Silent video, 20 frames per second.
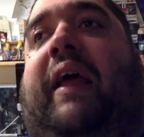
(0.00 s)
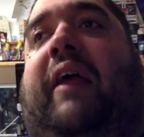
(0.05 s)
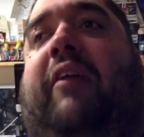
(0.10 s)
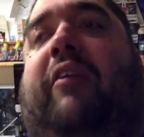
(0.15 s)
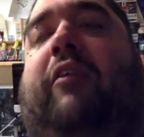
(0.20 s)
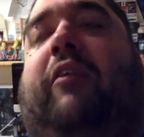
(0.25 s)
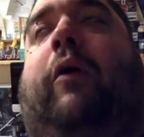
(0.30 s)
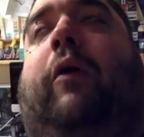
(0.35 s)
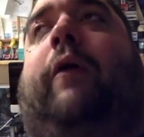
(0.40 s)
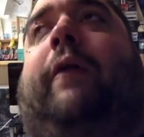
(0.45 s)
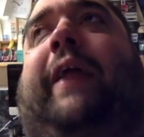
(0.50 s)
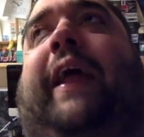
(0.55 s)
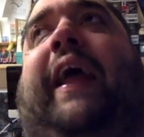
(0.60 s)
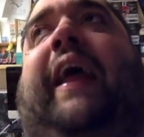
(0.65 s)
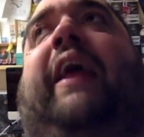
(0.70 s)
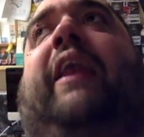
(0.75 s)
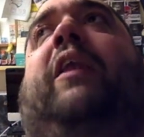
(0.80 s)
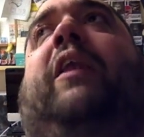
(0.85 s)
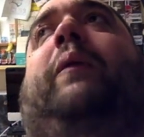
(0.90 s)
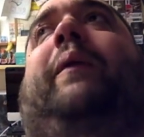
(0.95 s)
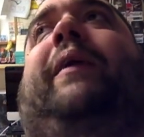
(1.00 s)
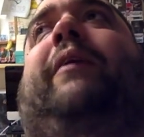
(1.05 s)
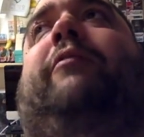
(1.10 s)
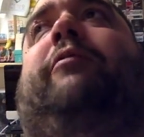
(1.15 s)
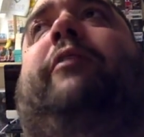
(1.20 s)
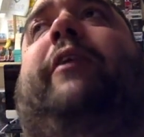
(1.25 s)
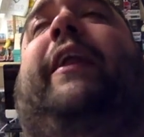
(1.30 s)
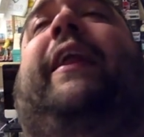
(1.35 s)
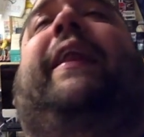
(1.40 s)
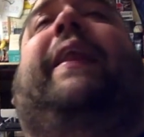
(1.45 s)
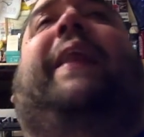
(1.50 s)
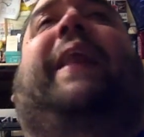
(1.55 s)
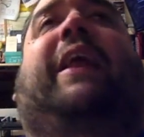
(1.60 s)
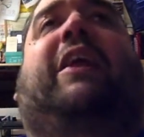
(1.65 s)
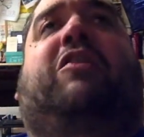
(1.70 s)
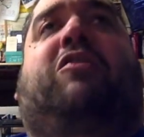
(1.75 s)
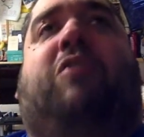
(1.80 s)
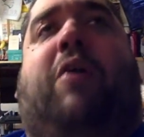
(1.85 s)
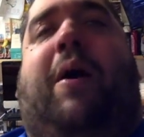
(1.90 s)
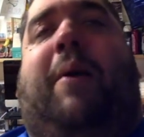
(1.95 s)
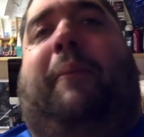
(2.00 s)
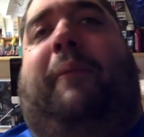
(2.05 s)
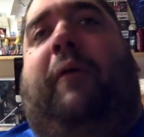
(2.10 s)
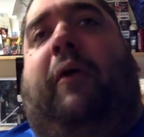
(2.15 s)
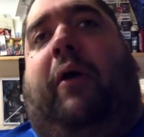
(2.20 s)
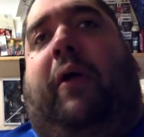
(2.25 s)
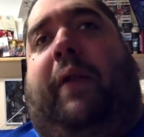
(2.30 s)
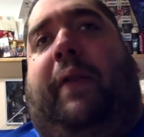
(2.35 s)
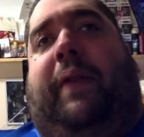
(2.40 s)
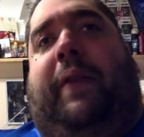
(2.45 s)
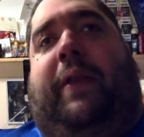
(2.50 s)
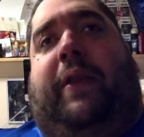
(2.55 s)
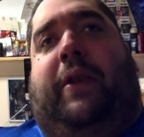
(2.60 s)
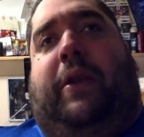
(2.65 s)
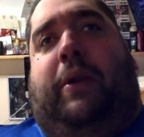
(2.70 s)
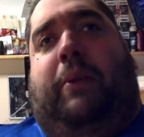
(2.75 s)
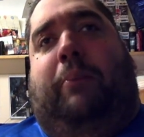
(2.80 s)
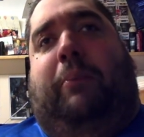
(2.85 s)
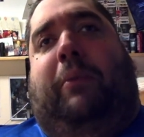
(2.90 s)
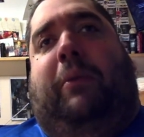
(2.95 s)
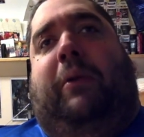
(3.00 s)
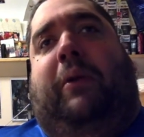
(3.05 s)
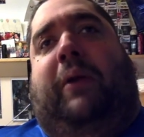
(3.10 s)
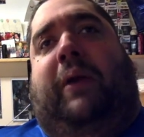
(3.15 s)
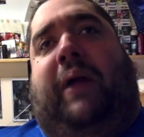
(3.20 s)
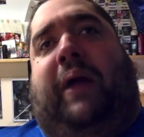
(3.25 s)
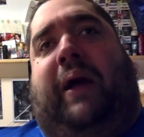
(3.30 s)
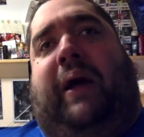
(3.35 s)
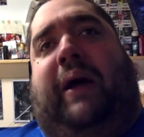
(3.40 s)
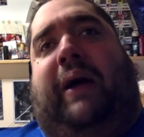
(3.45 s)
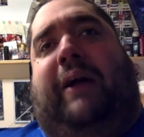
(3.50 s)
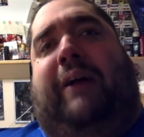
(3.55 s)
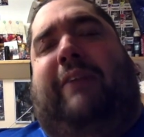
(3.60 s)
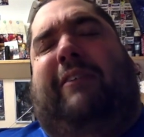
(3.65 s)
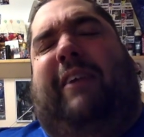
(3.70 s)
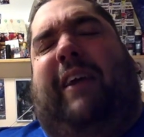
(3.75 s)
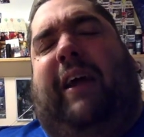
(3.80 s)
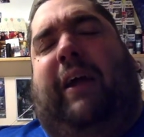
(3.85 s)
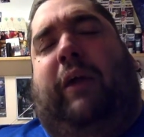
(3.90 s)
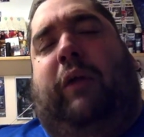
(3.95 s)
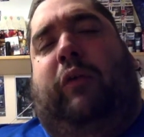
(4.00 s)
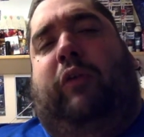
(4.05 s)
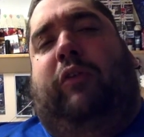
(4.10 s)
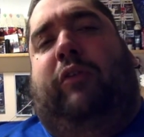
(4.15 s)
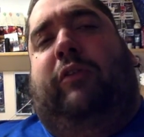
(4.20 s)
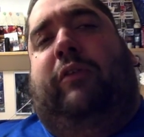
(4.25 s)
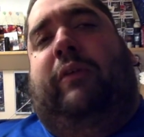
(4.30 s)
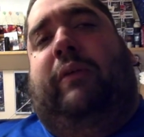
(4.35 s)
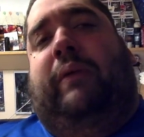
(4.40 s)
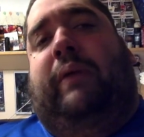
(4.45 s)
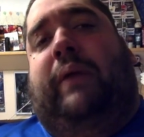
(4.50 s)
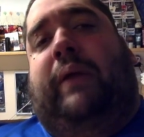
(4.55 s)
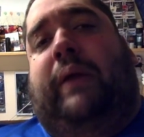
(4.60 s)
It's called Halo Infinite. They dropped the numbered titles.